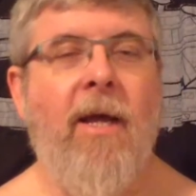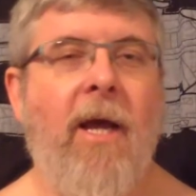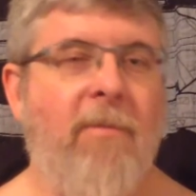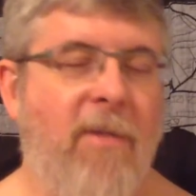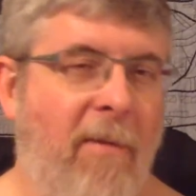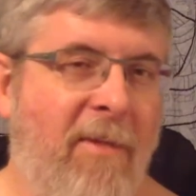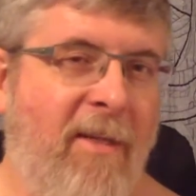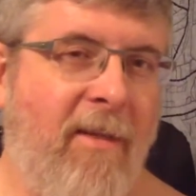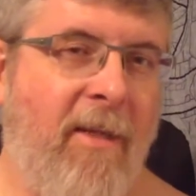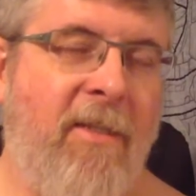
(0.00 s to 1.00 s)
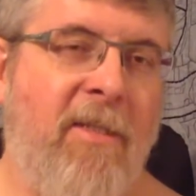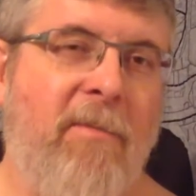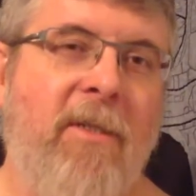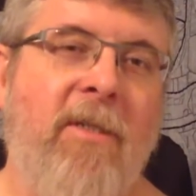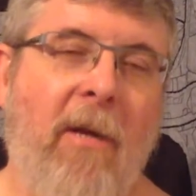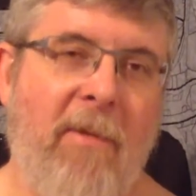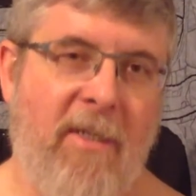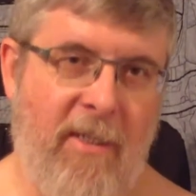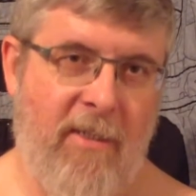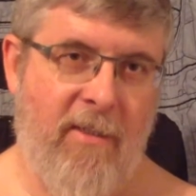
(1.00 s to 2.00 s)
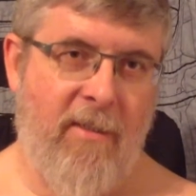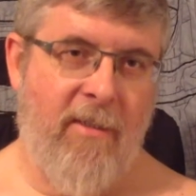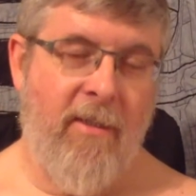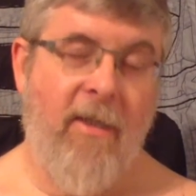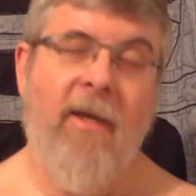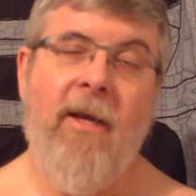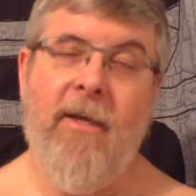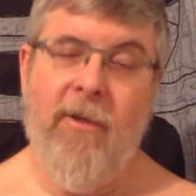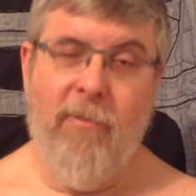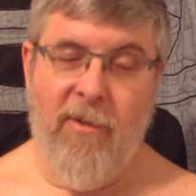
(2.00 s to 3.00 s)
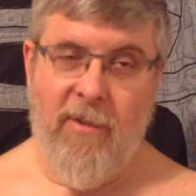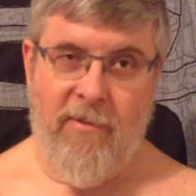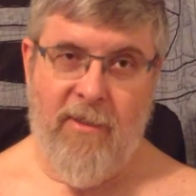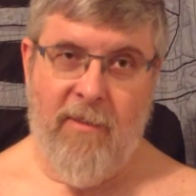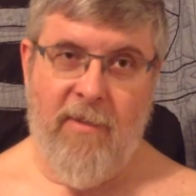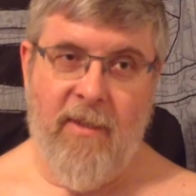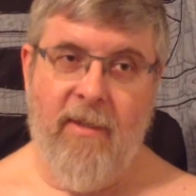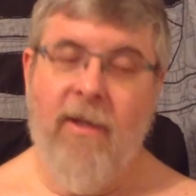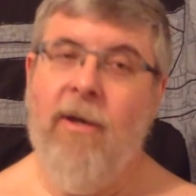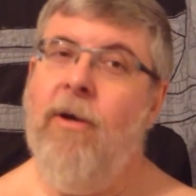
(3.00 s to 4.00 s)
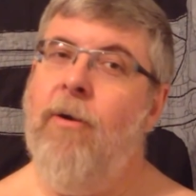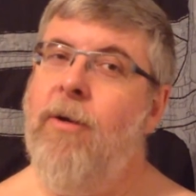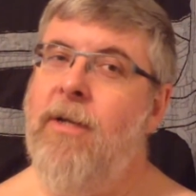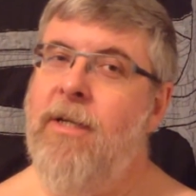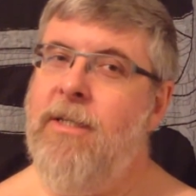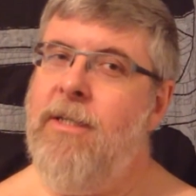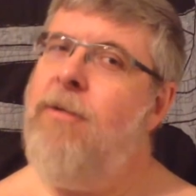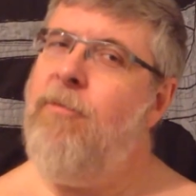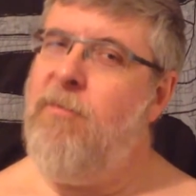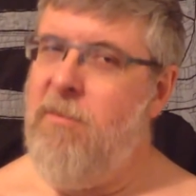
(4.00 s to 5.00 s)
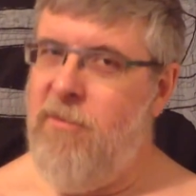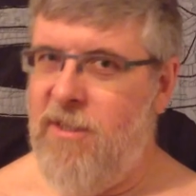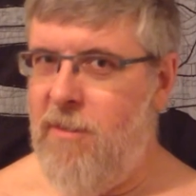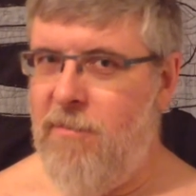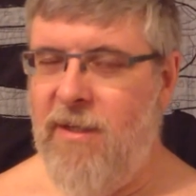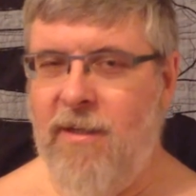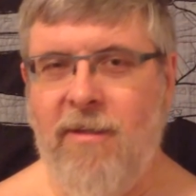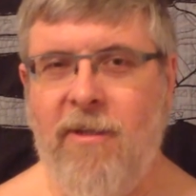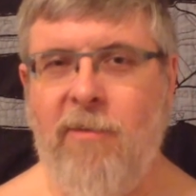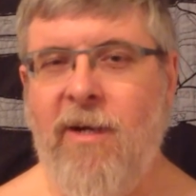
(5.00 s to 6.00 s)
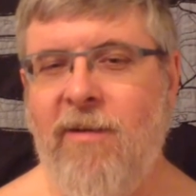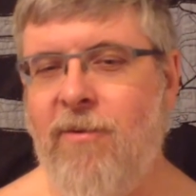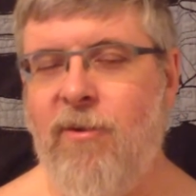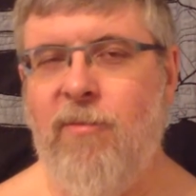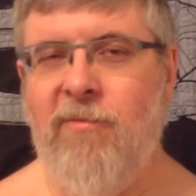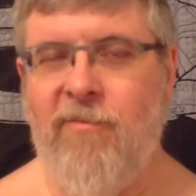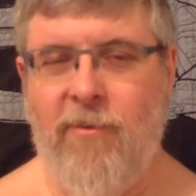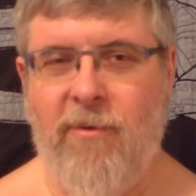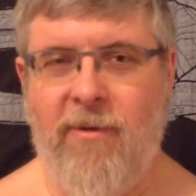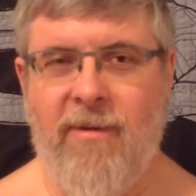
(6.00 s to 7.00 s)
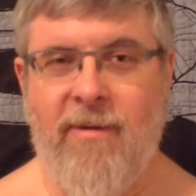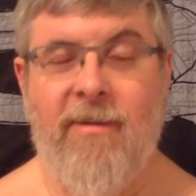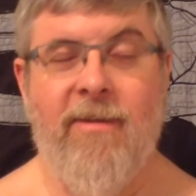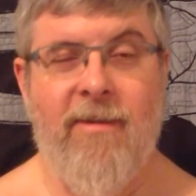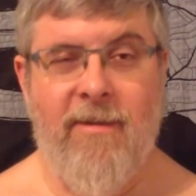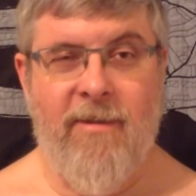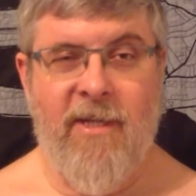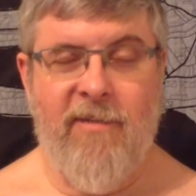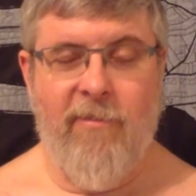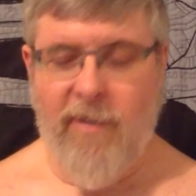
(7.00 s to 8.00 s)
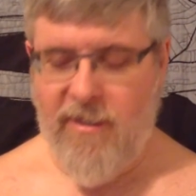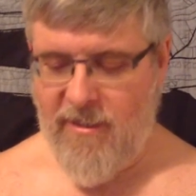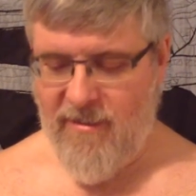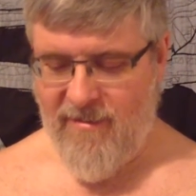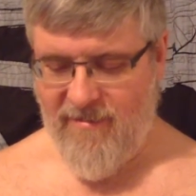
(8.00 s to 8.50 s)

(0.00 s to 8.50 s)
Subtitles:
I'm Tommy, and this has been Tommy Teaches, and I hope you learned something, or at least remembered something that you might have learned before. Thanks for watching.